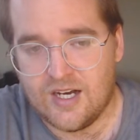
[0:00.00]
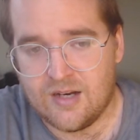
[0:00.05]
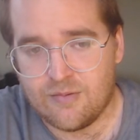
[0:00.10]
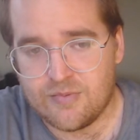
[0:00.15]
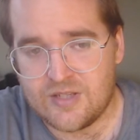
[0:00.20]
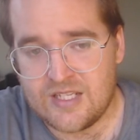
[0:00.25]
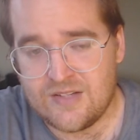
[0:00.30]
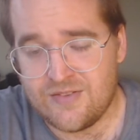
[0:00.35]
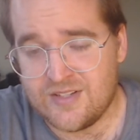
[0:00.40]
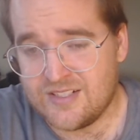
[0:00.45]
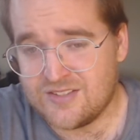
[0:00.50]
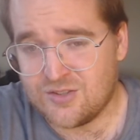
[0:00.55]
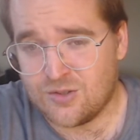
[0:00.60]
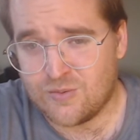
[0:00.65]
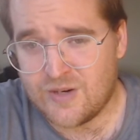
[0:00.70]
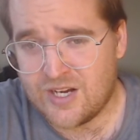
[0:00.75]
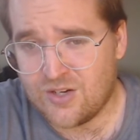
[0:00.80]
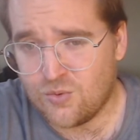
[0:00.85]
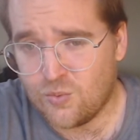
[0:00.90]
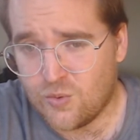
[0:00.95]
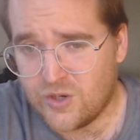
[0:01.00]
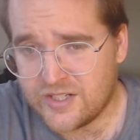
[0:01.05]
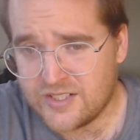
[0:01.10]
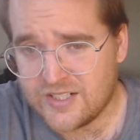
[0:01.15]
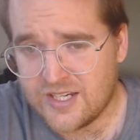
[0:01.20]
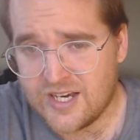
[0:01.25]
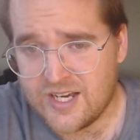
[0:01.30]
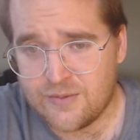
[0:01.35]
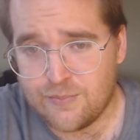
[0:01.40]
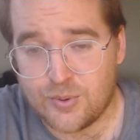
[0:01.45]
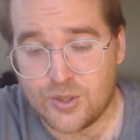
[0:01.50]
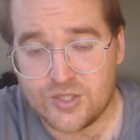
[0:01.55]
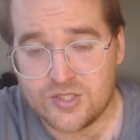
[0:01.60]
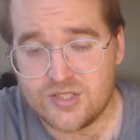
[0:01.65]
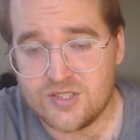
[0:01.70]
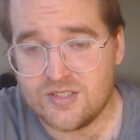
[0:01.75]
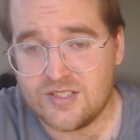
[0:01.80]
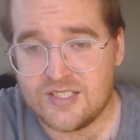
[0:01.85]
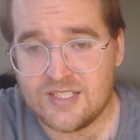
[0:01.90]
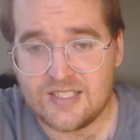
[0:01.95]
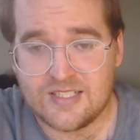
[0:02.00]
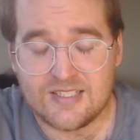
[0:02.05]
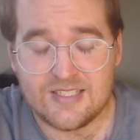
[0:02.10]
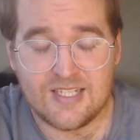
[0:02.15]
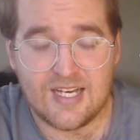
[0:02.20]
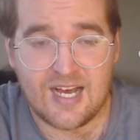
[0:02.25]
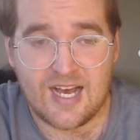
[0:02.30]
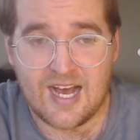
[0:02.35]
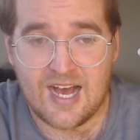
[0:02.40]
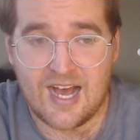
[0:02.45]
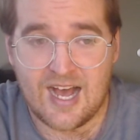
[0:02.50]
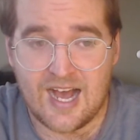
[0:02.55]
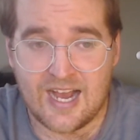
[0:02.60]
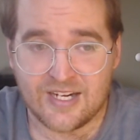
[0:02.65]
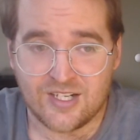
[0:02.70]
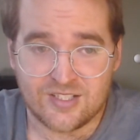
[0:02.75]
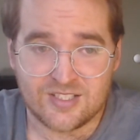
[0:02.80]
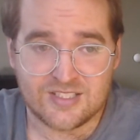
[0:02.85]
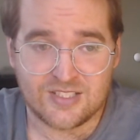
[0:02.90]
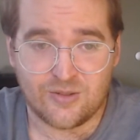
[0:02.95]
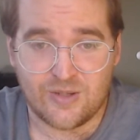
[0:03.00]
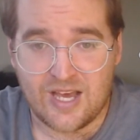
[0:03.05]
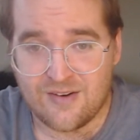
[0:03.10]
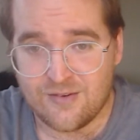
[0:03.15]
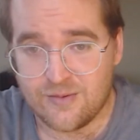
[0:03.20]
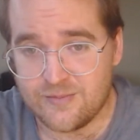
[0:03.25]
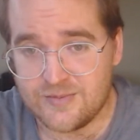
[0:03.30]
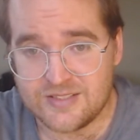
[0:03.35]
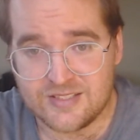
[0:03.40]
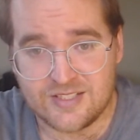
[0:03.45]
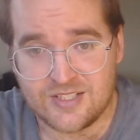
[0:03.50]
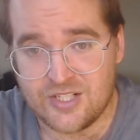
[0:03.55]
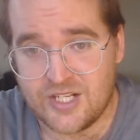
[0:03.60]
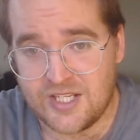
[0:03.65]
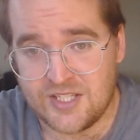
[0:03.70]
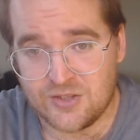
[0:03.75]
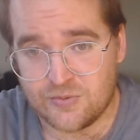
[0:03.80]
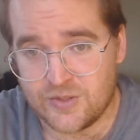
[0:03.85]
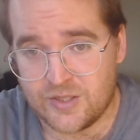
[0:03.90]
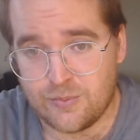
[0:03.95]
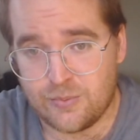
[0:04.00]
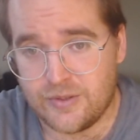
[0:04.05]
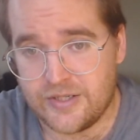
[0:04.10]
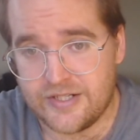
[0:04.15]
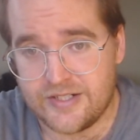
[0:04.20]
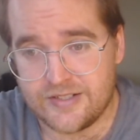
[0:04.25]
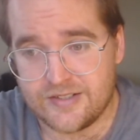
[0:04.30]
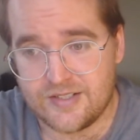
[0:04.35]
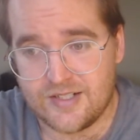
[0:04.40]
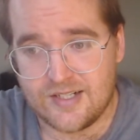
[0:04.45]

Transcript: even as a round 1 guy. Personally, I'd still have him as a day 3 player.